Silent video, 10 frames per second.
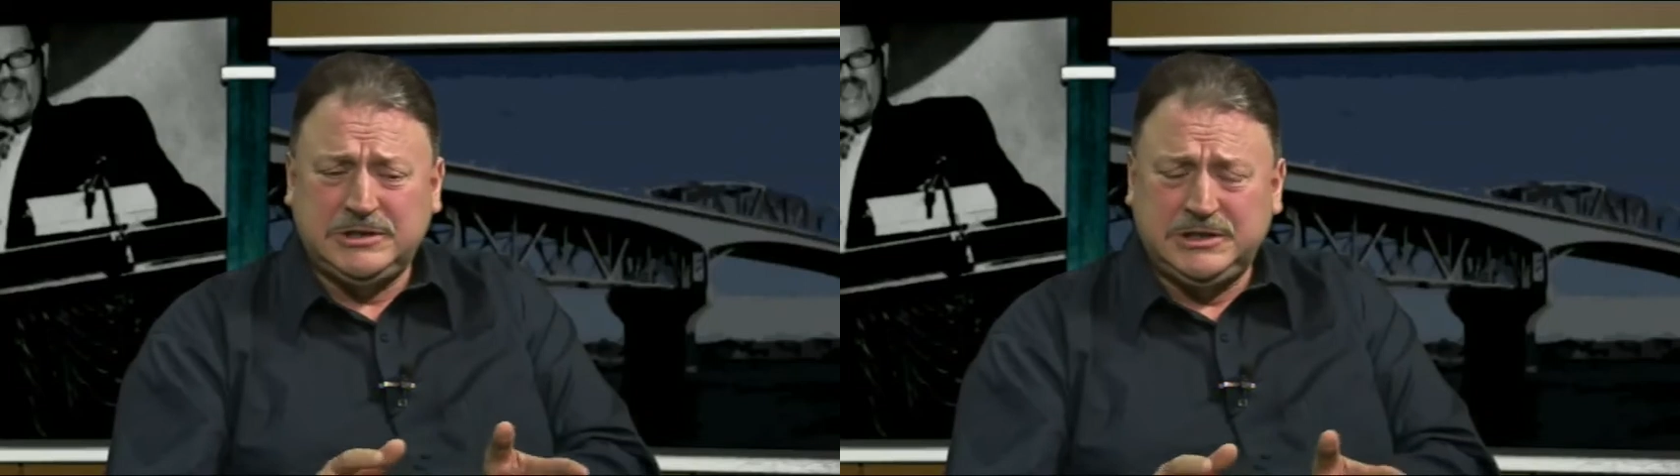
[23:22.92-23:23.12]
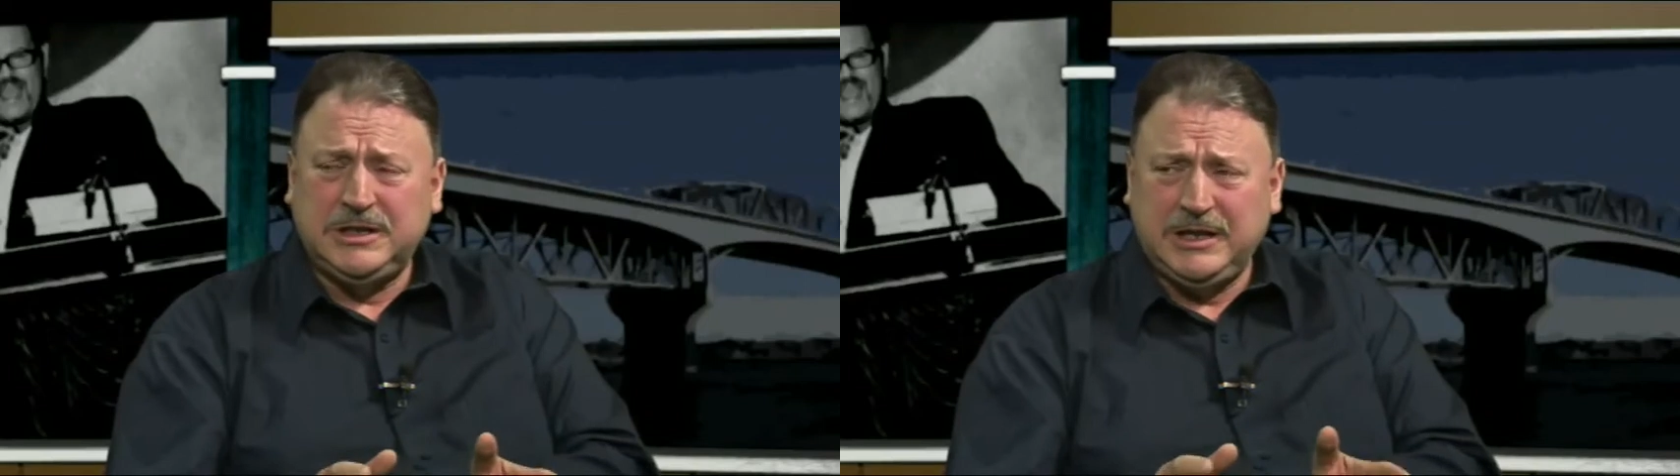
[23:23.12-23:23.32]

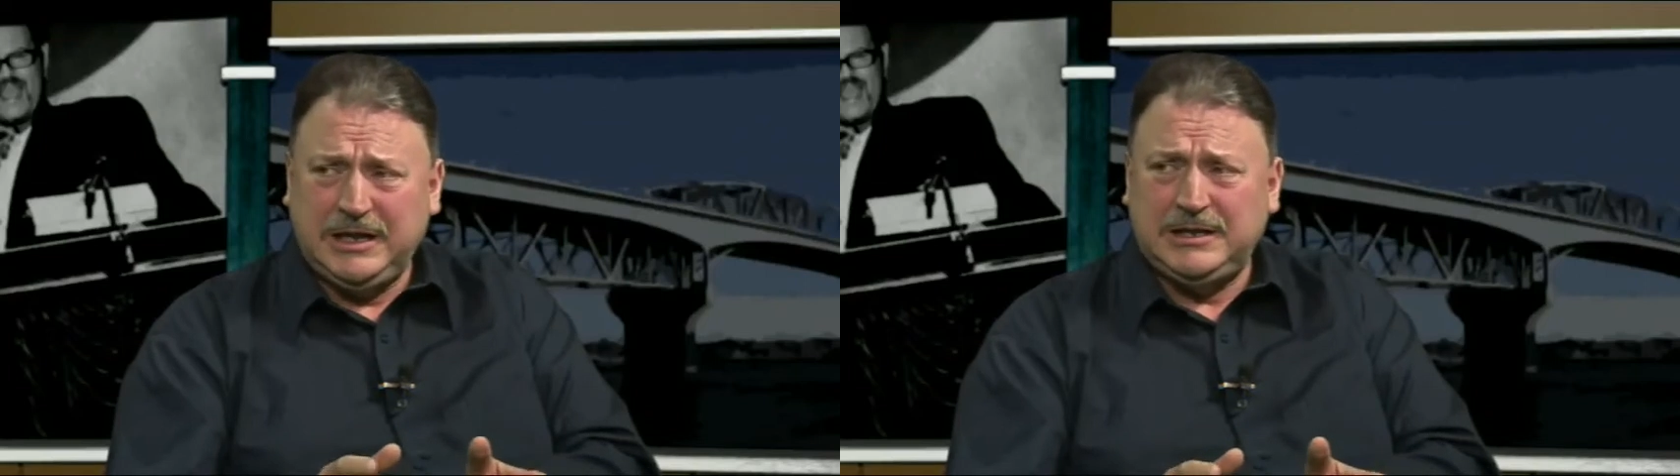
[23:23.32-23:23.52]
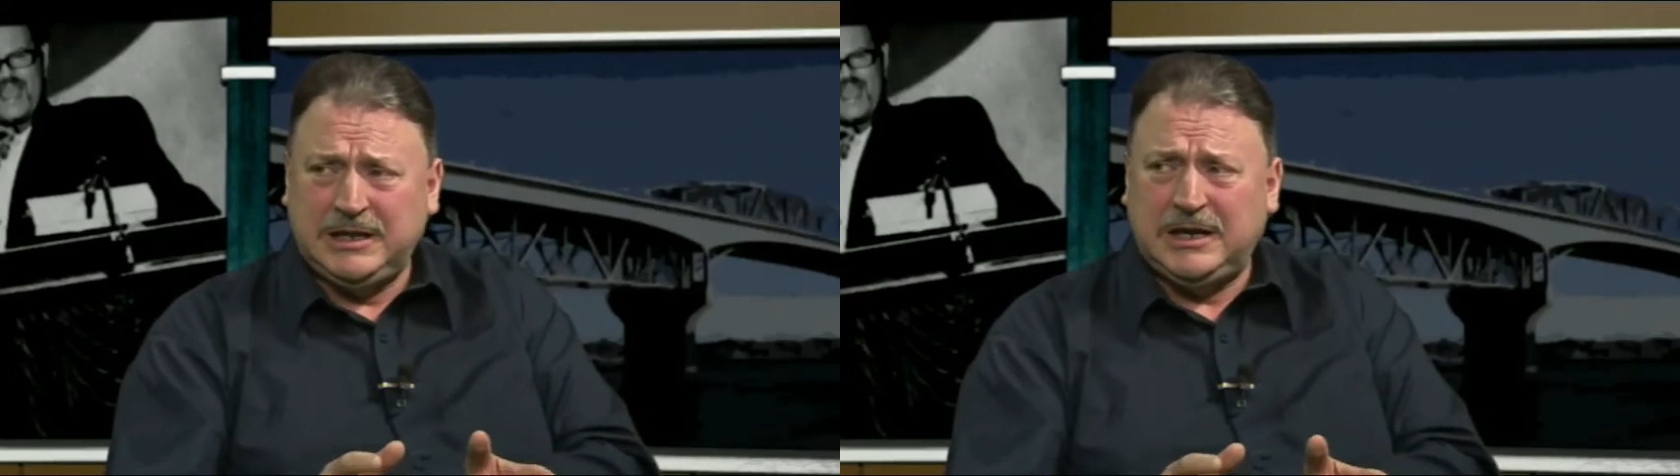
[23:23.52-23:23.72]

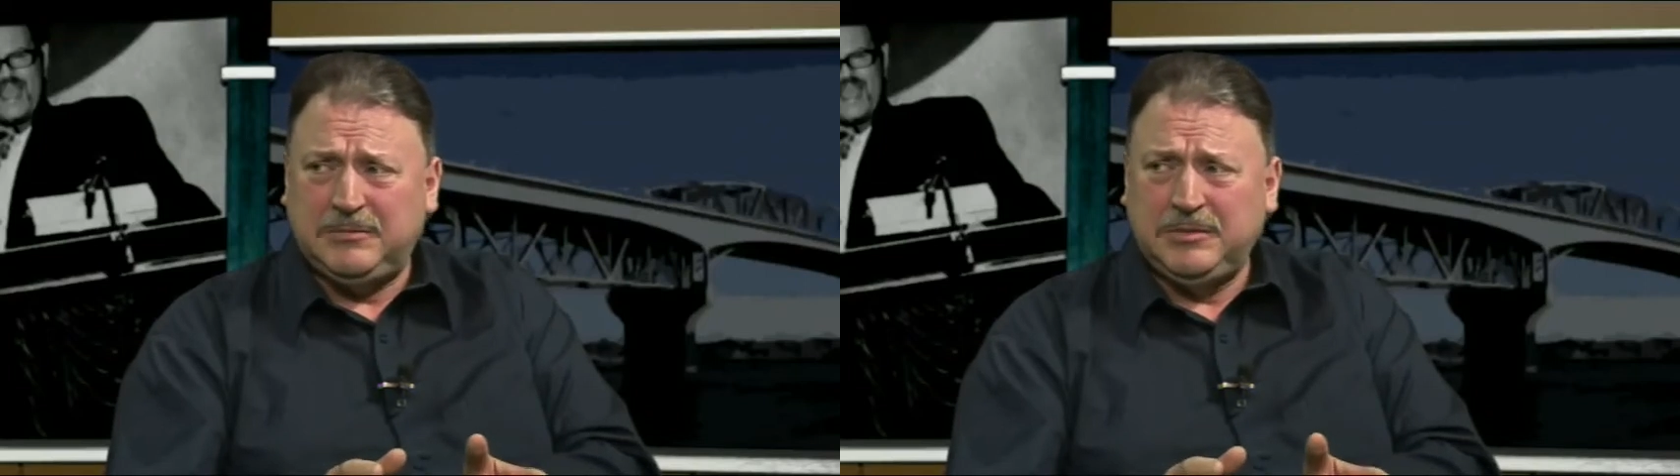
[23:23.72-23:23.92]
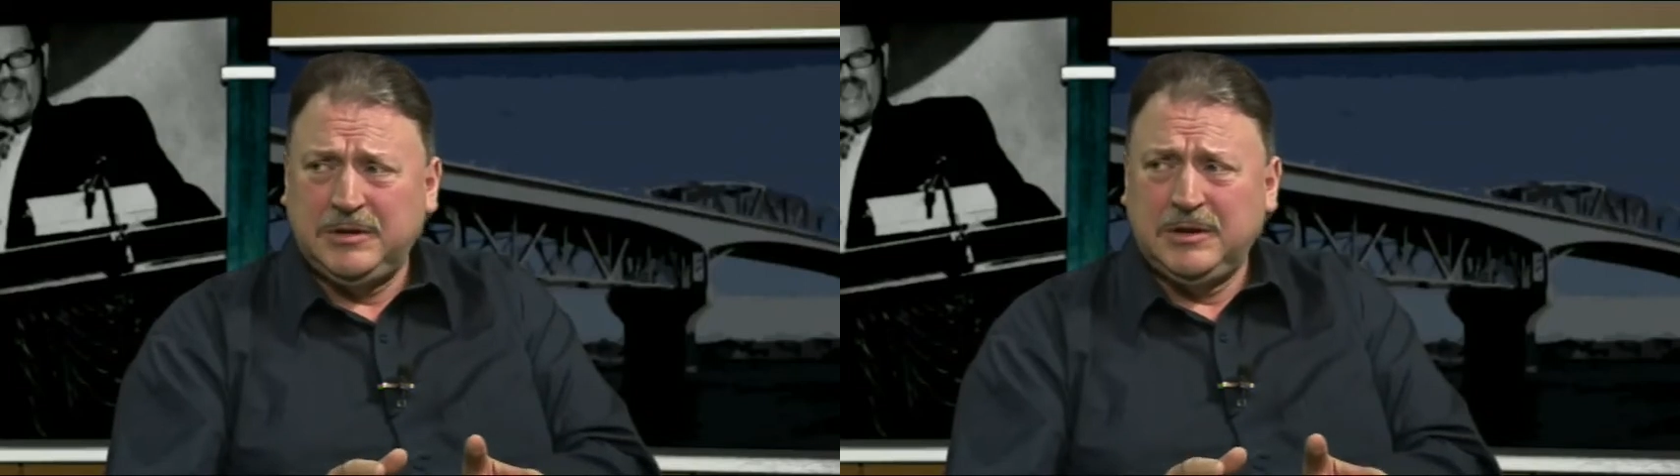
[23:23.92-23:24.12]
National has the
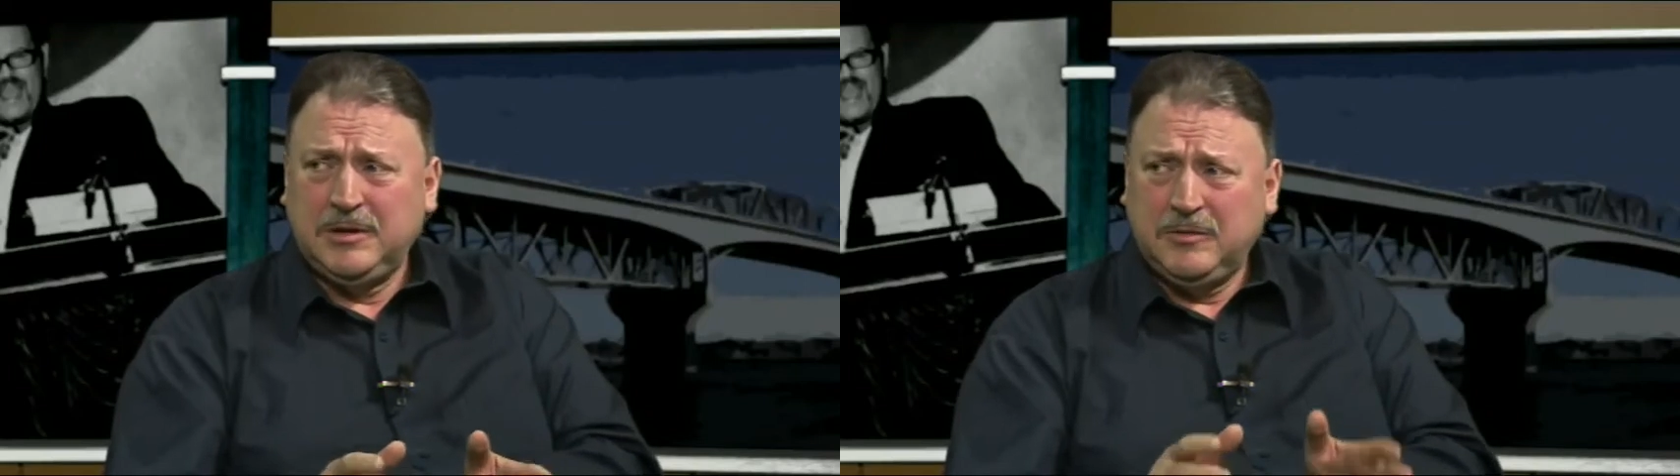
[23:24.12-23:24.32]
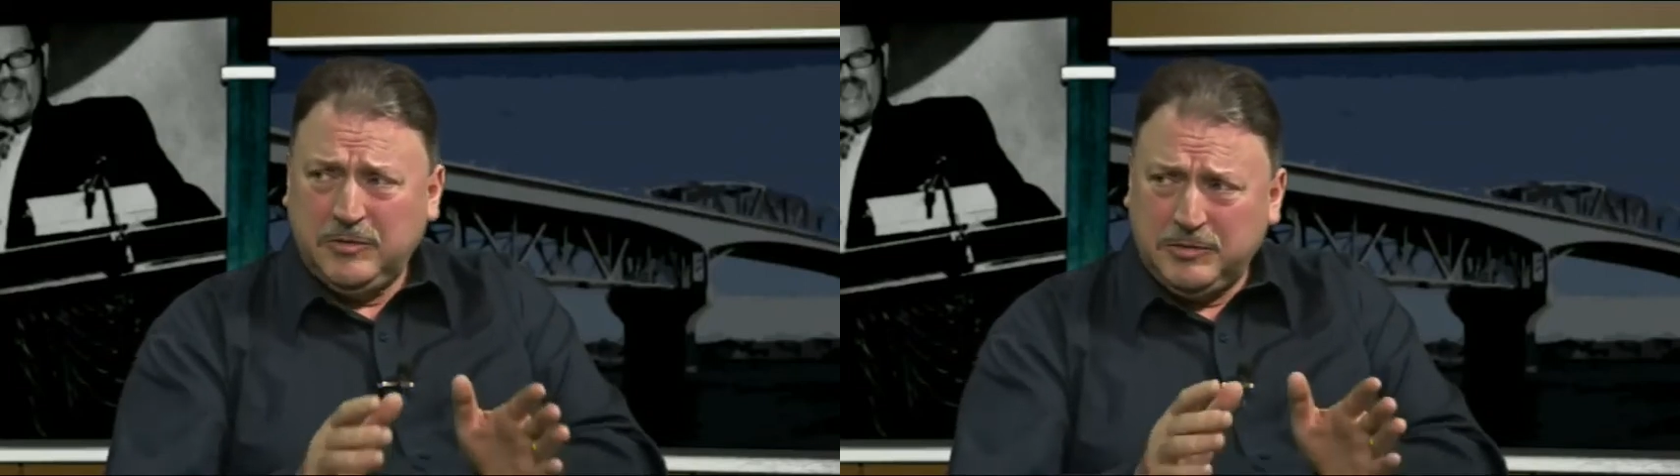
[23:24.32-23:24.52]
worst
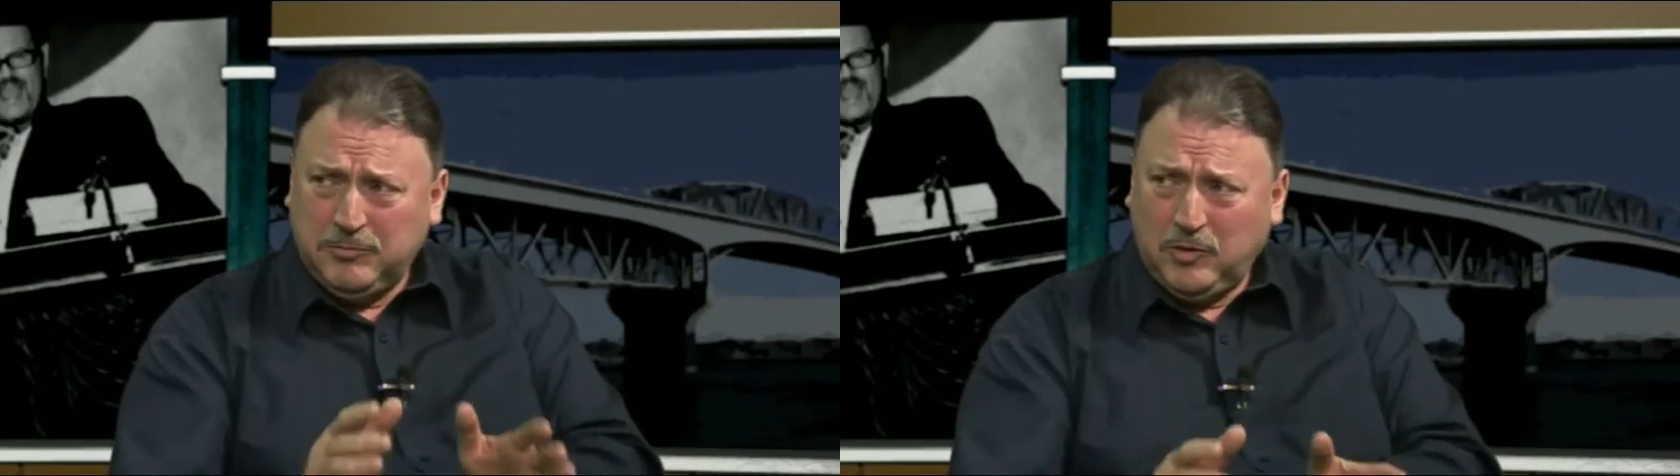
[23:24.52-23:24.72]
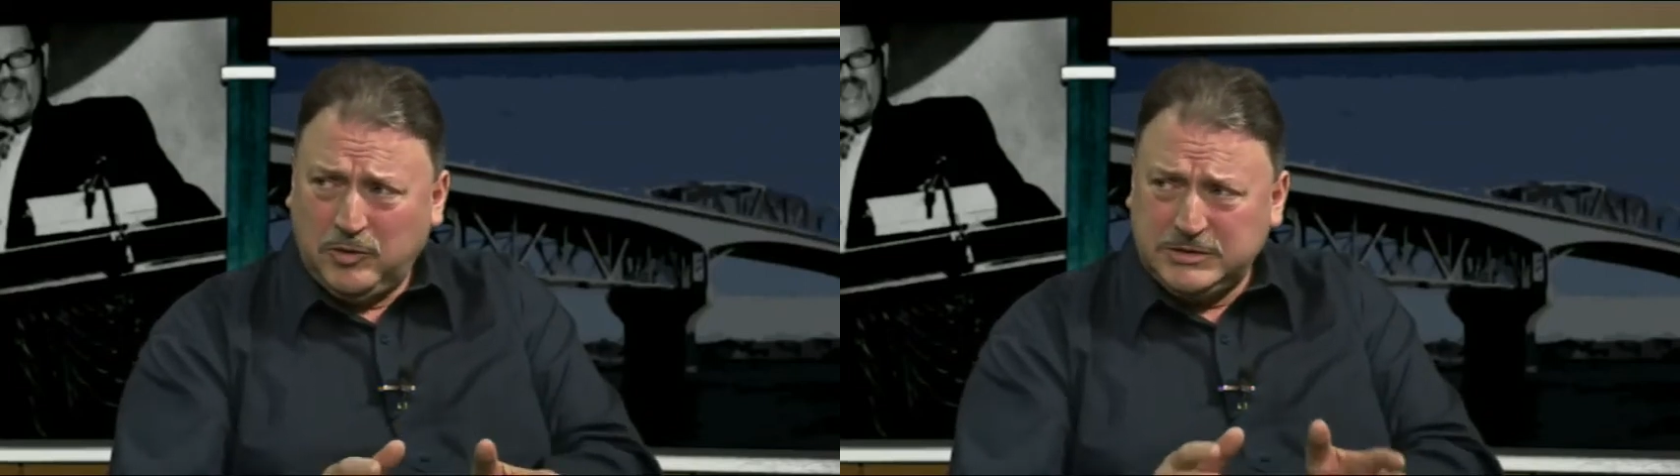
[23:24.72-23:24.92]

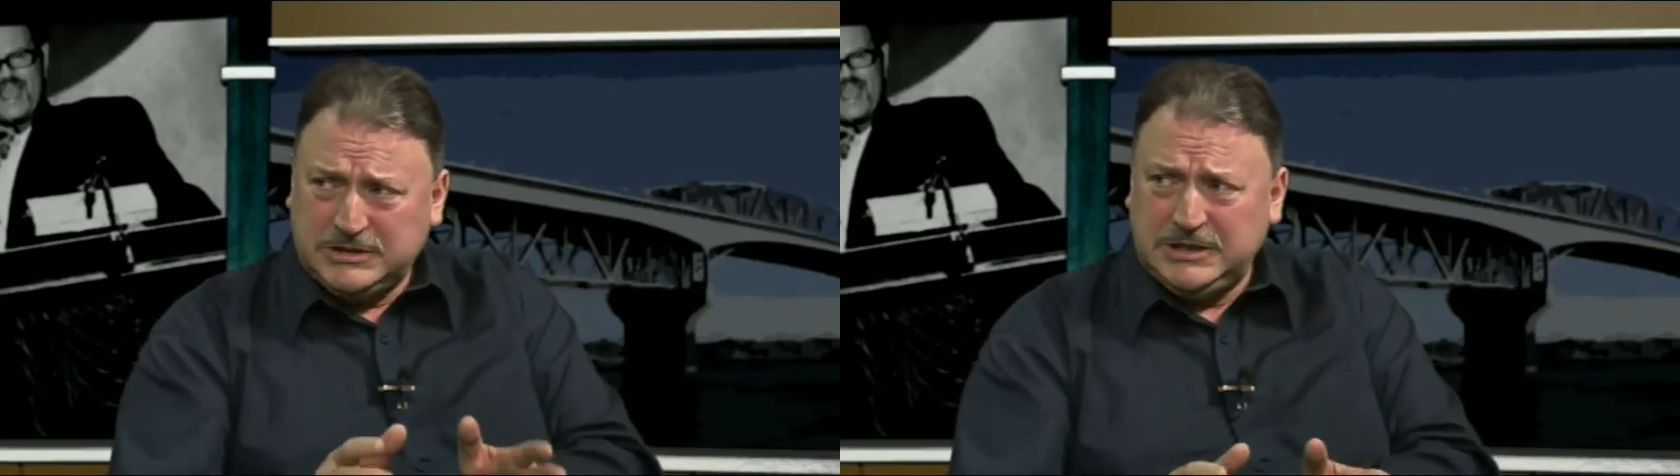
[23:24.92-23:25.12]
possible day,